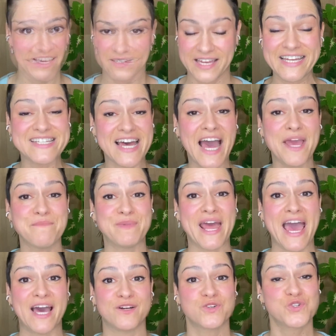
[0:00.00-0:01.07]
And I'm
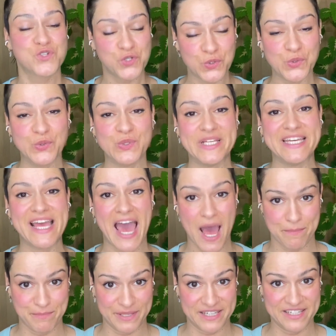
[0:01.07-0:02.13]
now truly
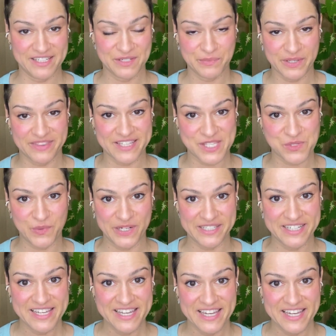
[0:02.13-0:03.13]
happy with this one.